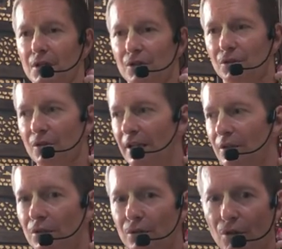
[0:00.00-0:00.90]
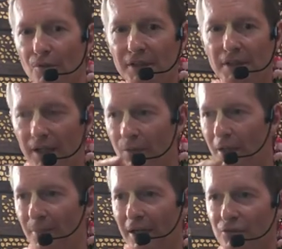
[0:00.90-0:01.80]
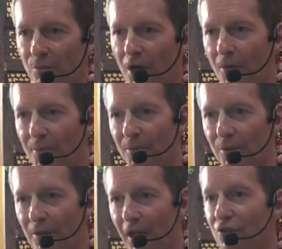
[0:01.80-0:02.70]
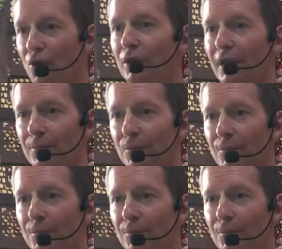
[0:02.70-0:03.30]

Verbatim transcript: so then Govinda, he went back to Mahaprabhu and told him.